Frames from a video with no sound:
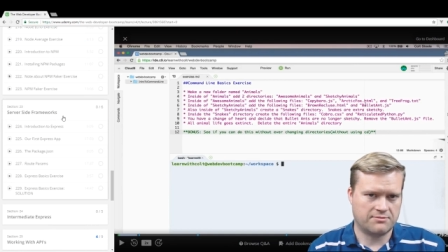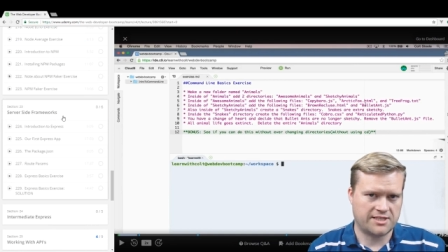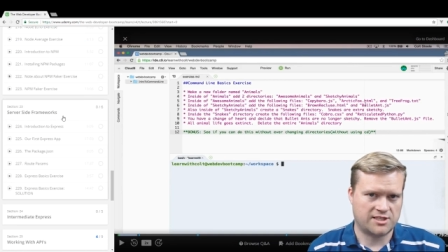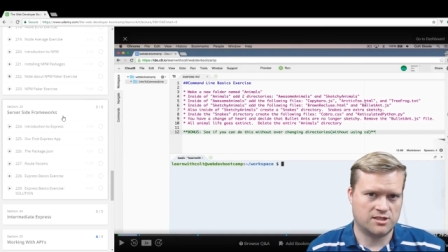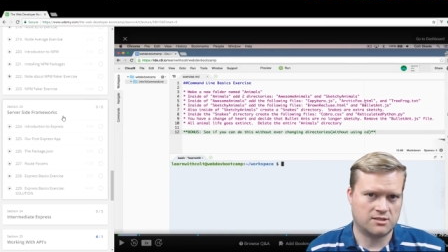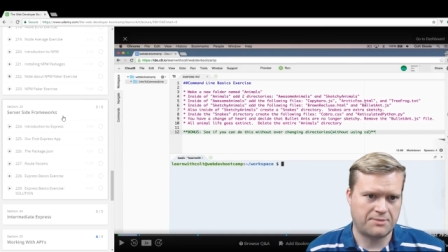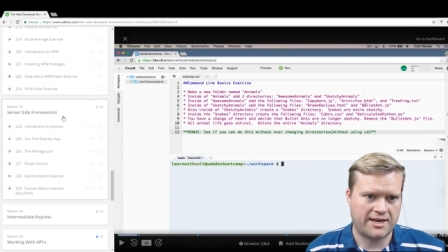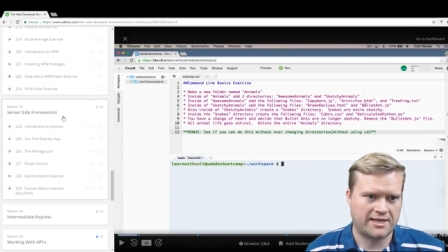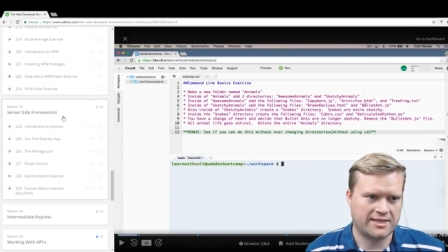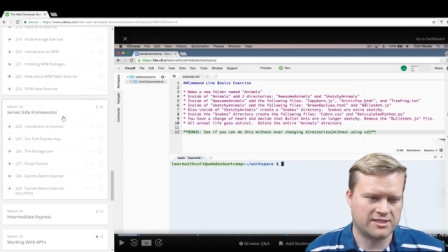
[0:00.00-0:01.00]
sections
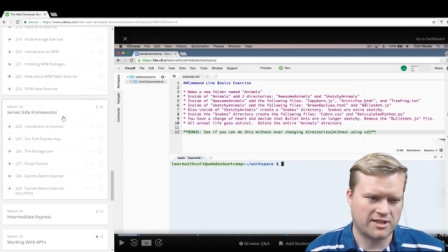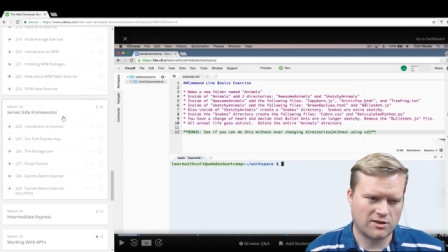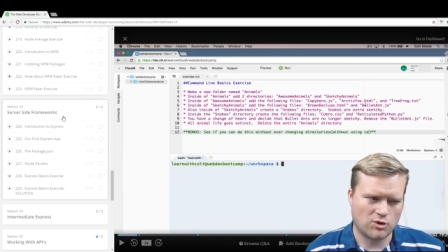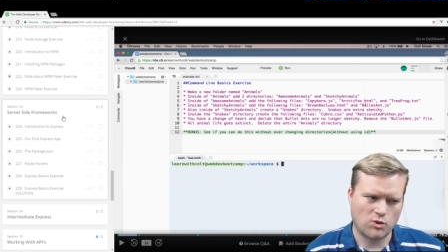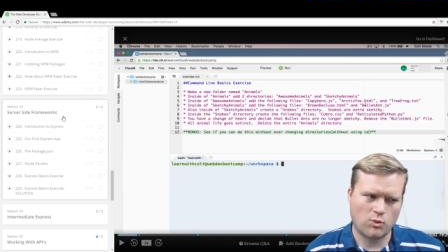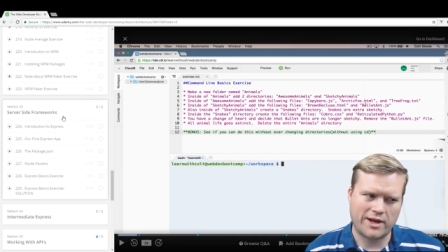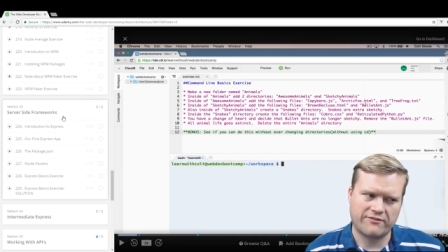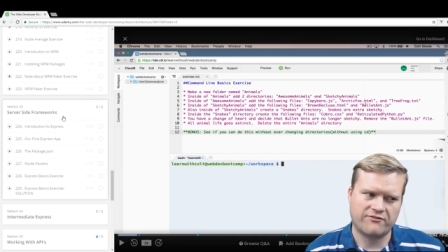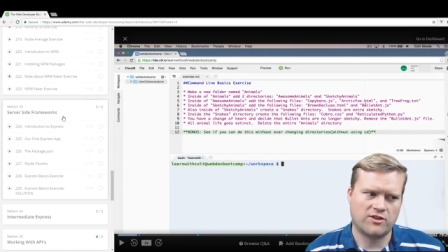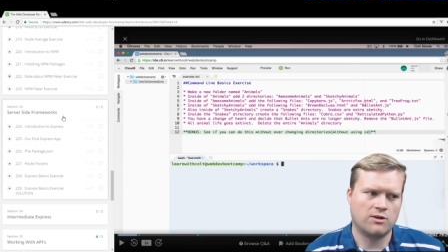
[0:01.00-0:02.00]
back in, so they don't quite
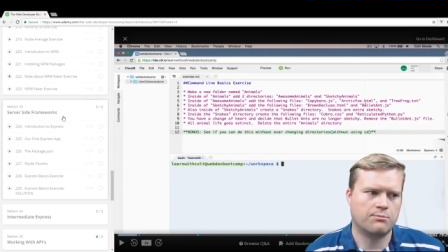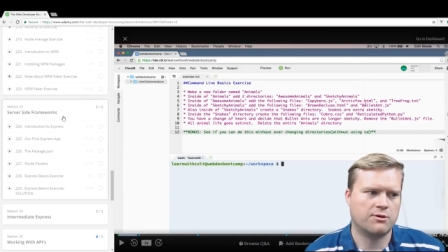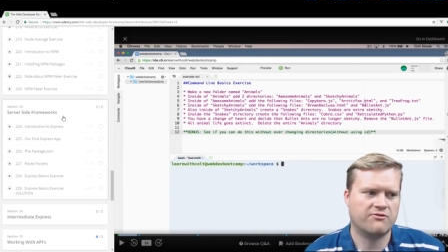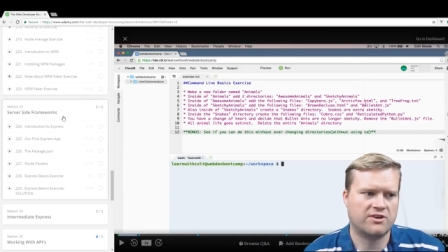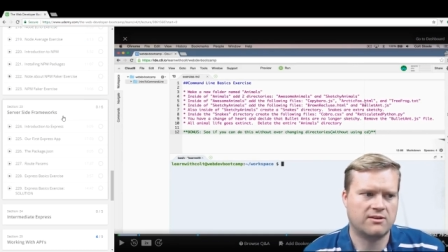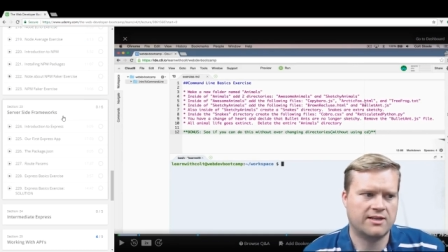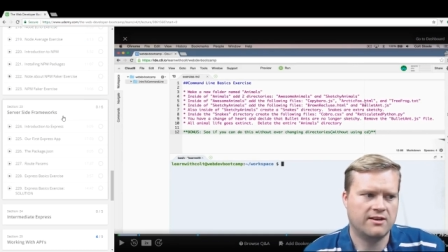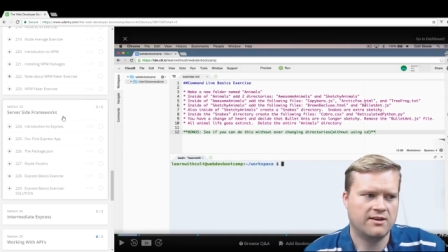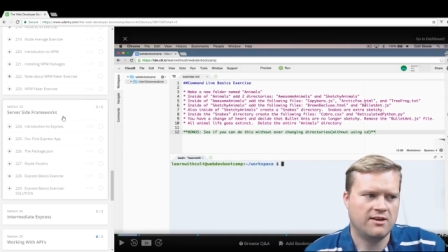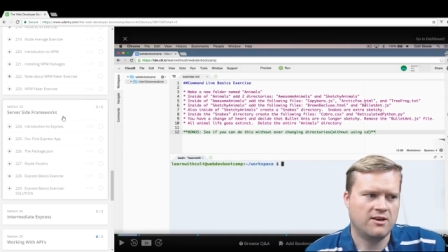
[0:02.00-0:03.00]
flow perfectly,
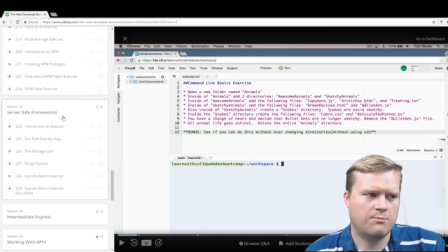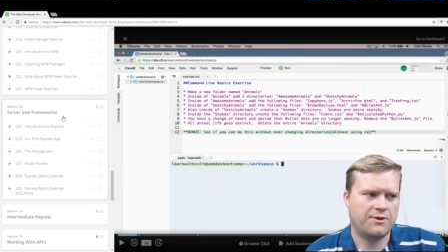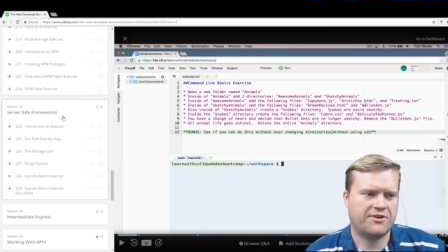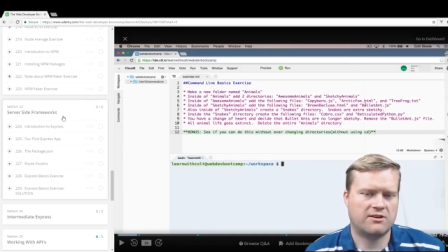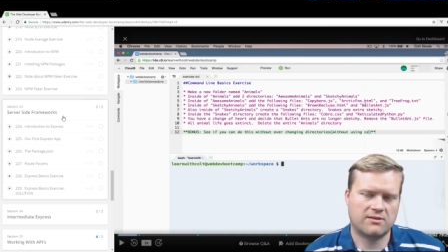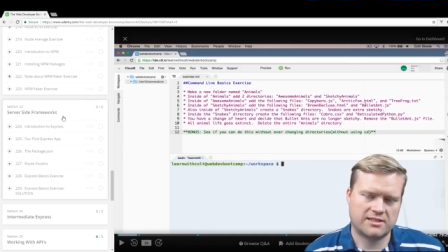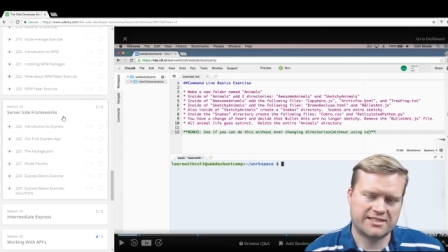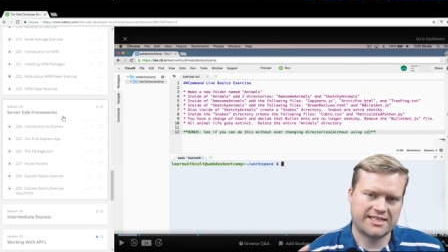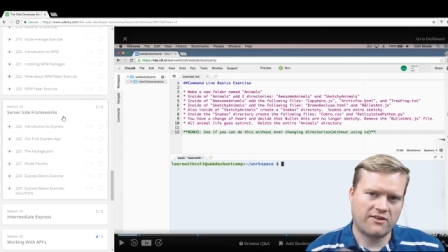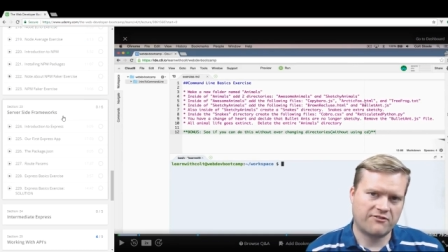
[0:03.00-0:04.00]
but they're
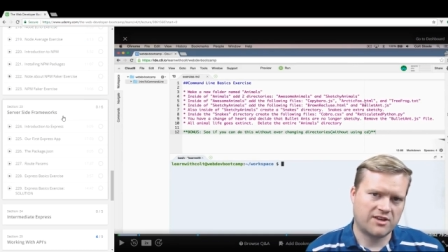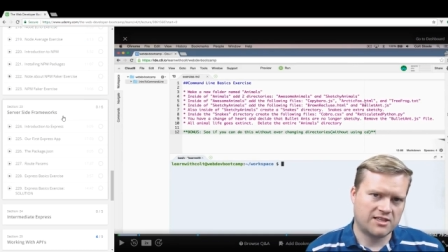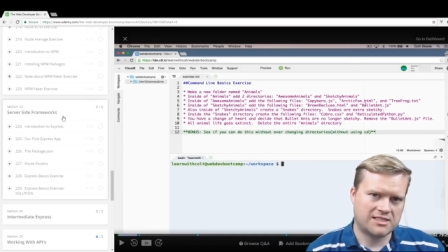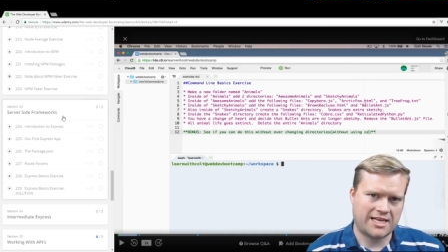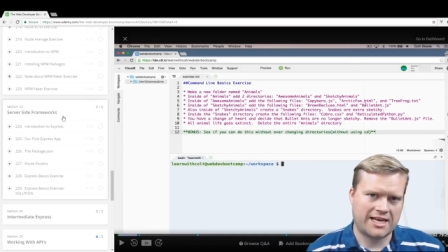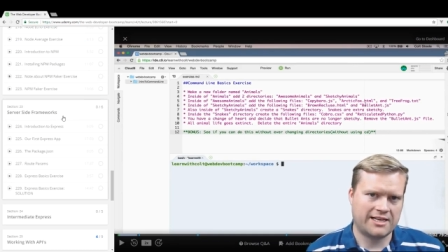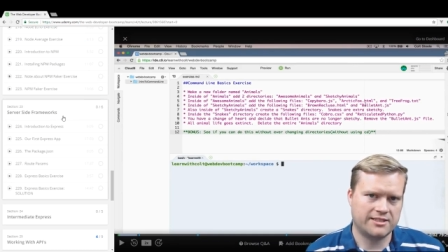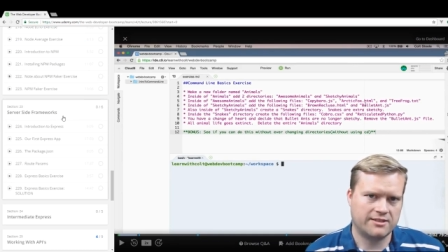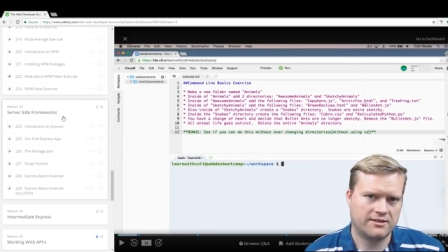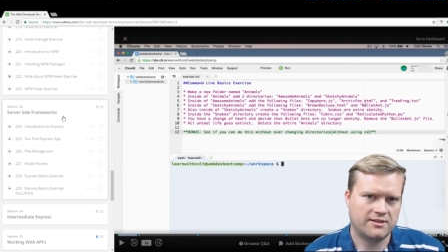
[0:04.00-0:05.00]
self contained